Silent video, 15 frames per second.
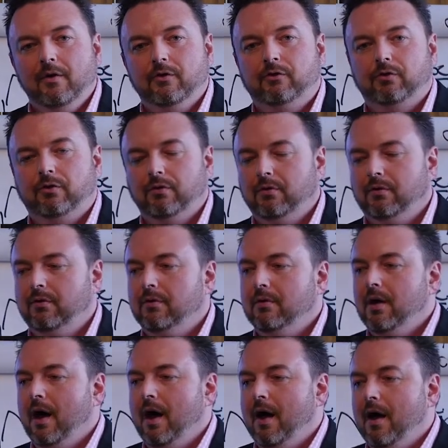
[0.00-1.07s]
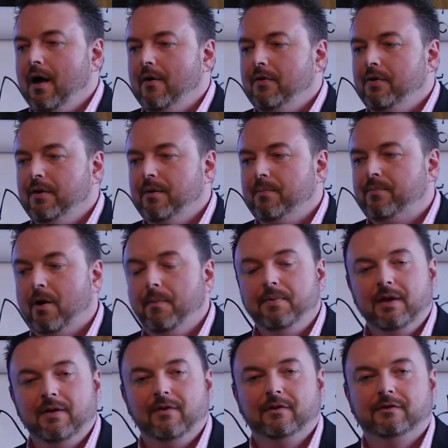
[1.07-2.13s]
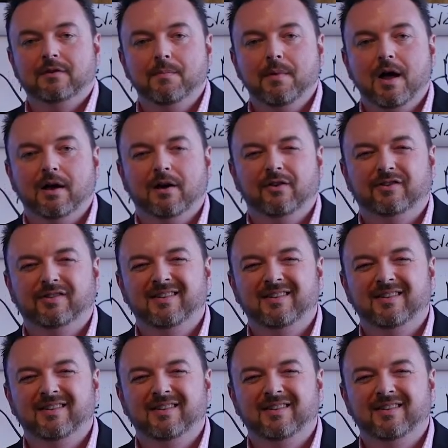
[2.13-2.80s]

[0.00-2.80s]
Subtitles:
to the property investor market.